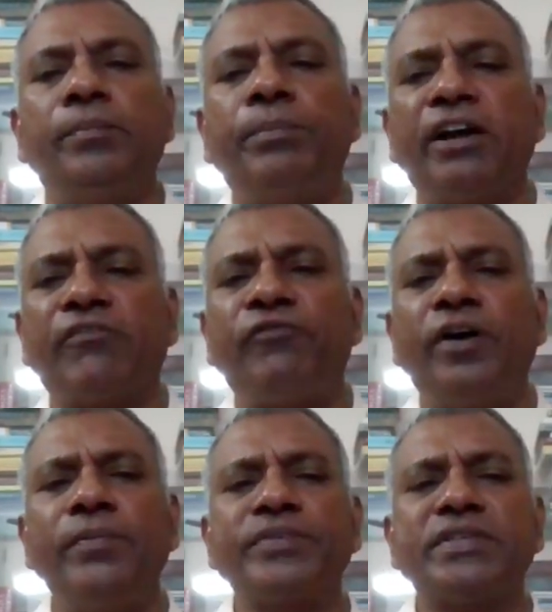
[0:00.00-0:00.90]

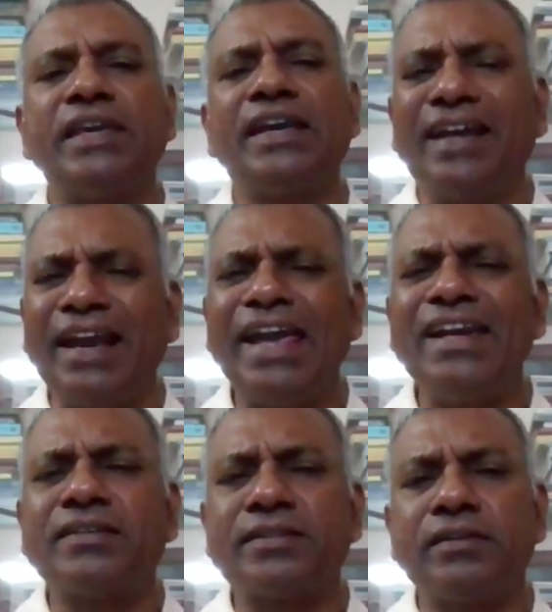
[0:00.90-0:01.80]
performs a
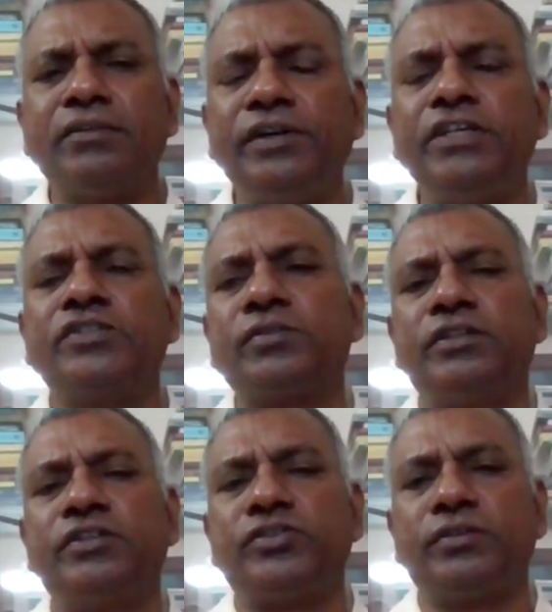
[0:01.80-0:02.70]
great service to
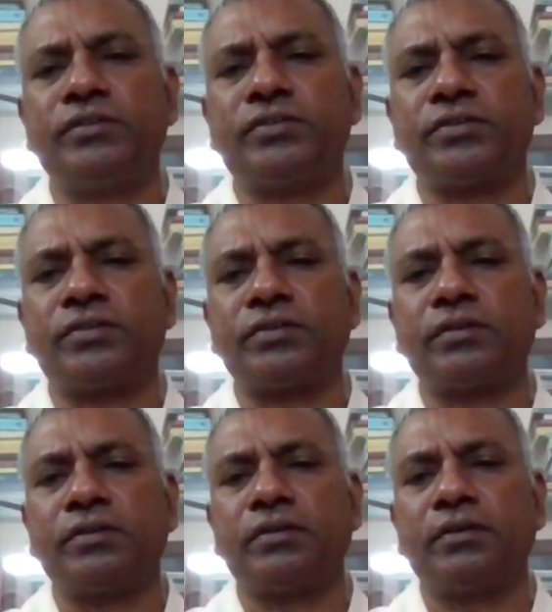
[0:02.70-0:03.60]
the church.
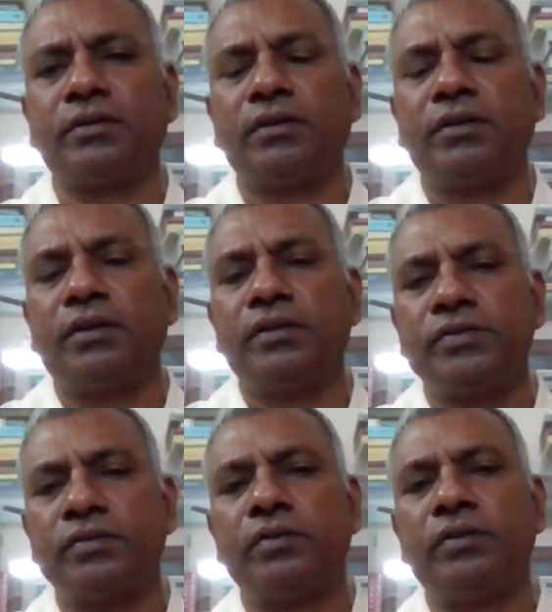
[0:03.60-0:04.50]

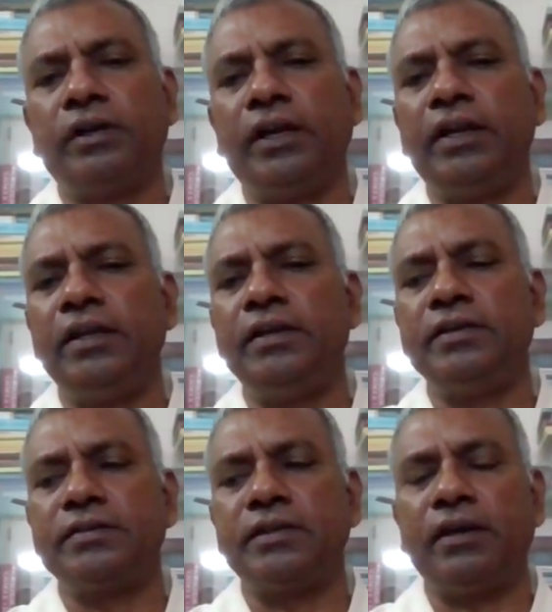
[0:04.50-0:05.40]
So it
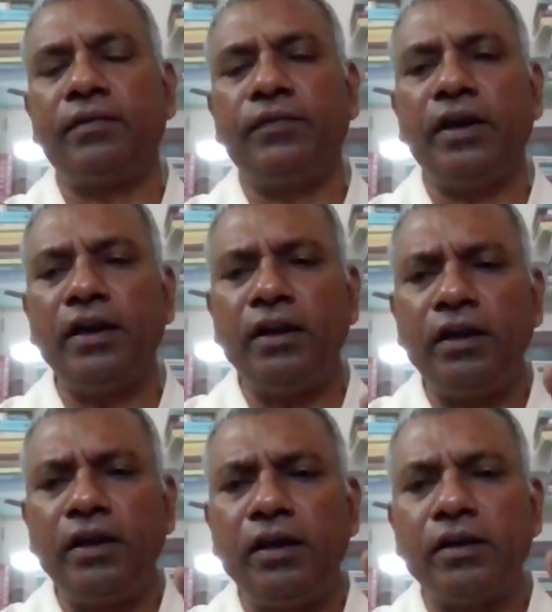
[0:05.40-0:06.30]
is a
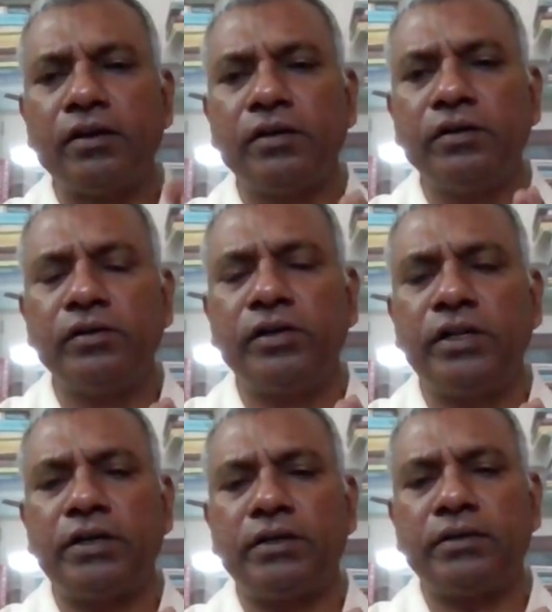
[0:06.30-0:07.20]
very
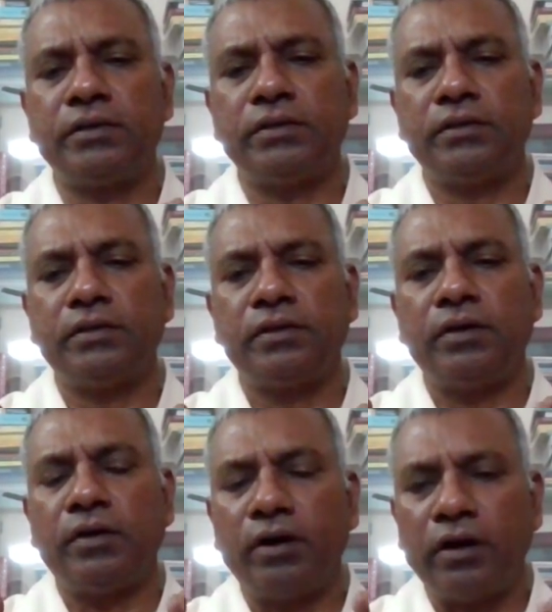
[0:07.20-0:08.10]
good,
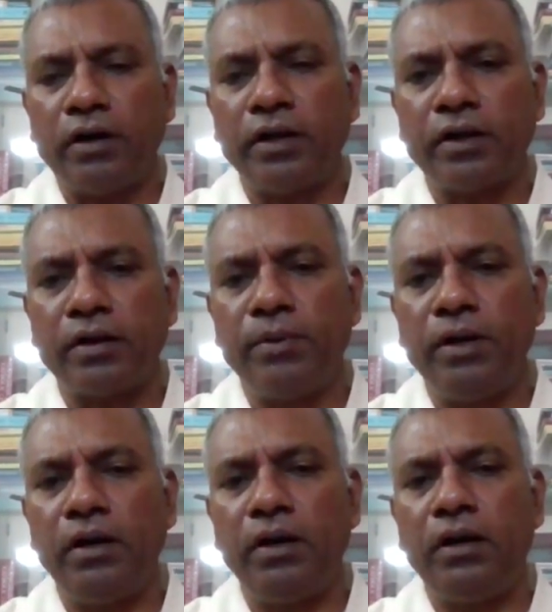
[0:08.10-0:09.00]

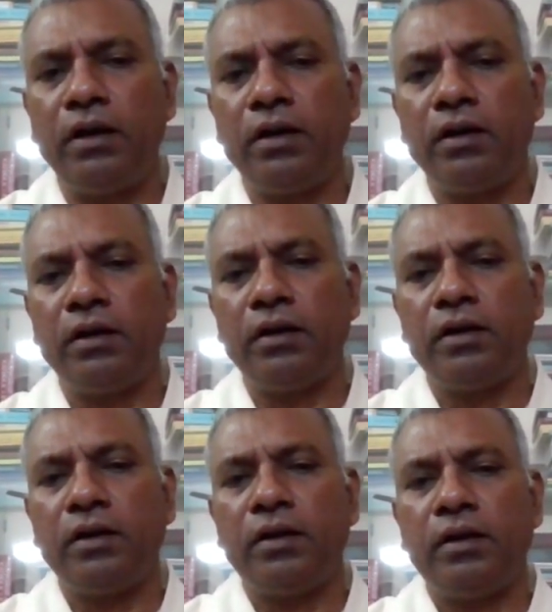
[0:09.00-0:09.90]
honorable,
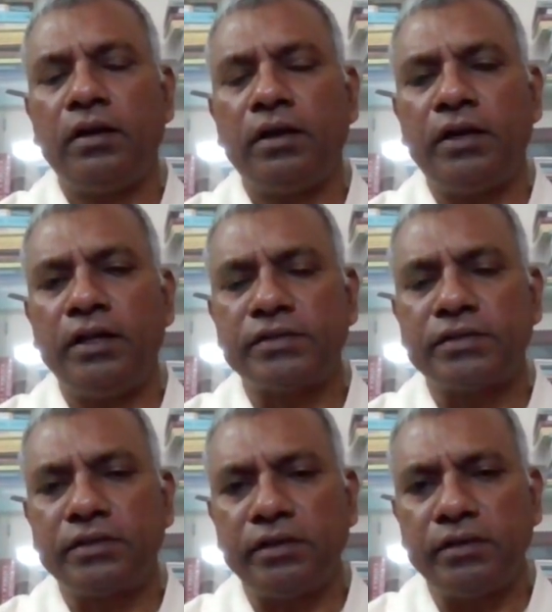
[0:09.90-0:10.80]

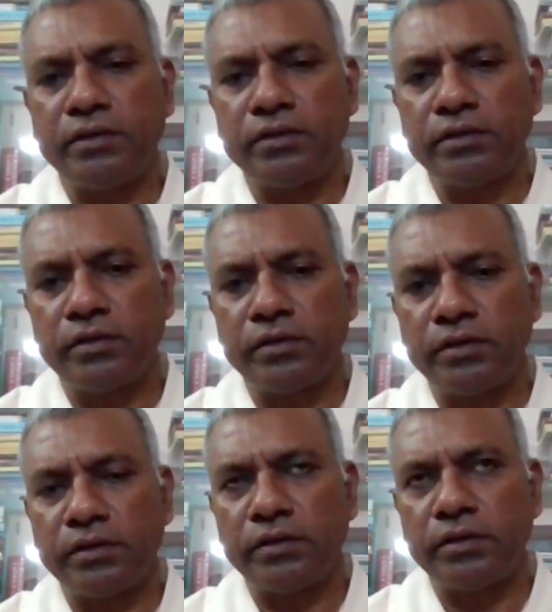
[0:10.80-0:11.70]

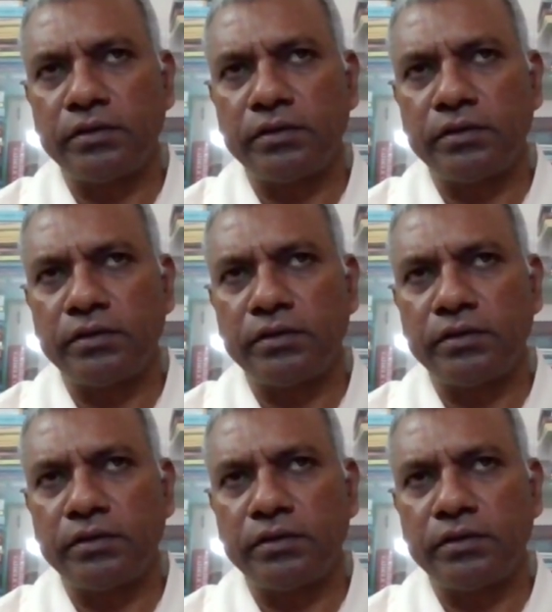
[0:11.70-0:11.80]
distinct,